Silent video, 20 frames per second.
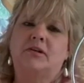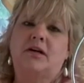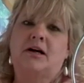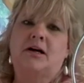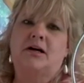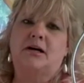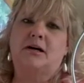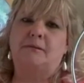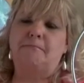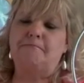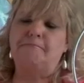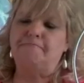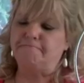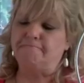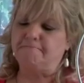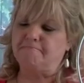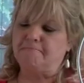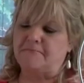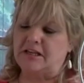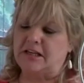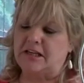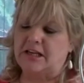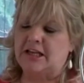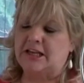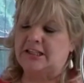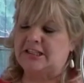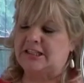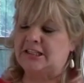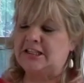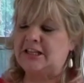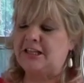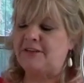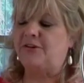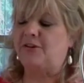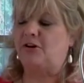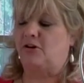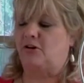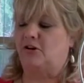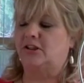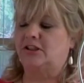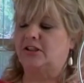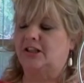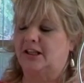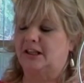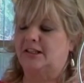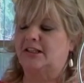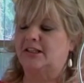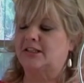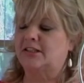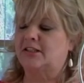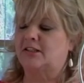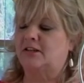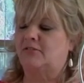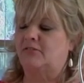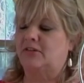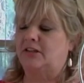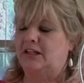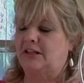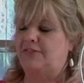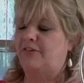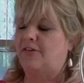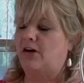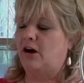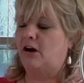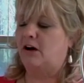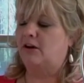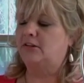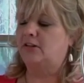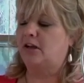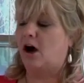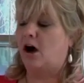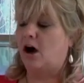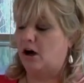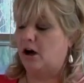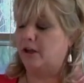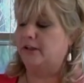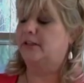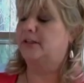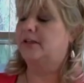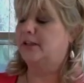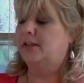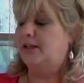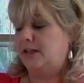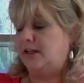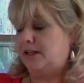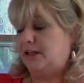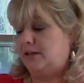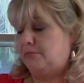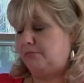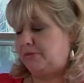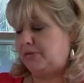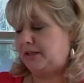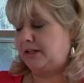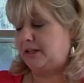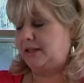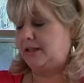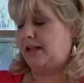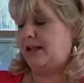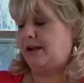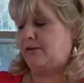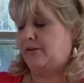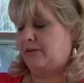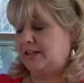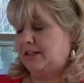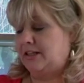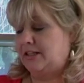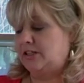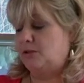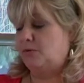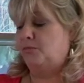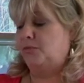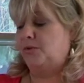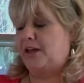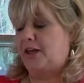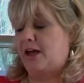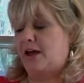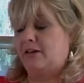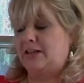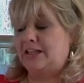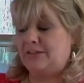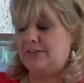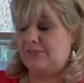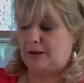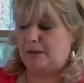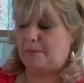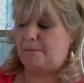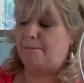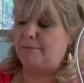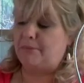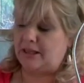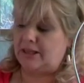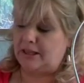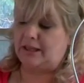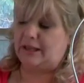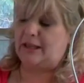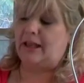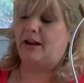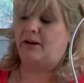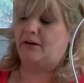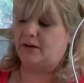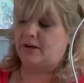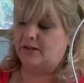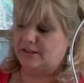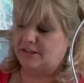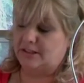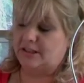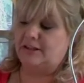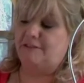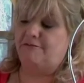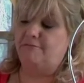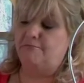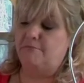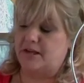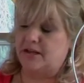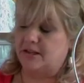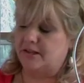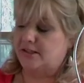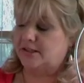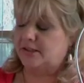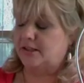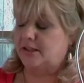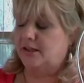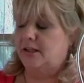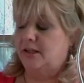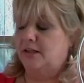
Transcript: um, it's difficult to get this silver leaf on, on in big areas without leaving big areas that you've missed.